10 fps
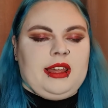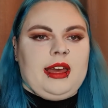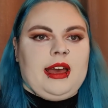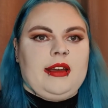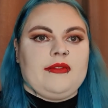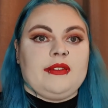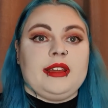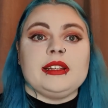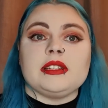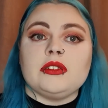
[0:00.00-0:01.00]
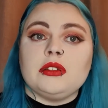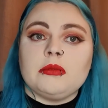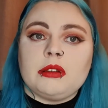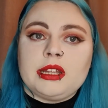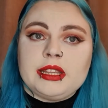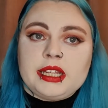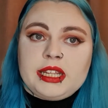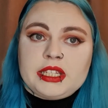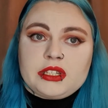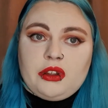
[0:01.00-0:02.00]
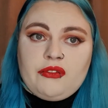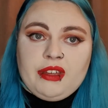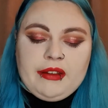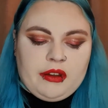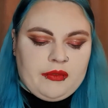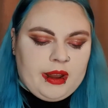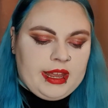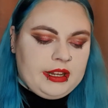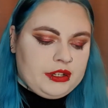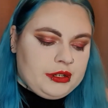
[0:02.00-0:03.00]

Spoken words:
have is another one in the Snow Fairy range,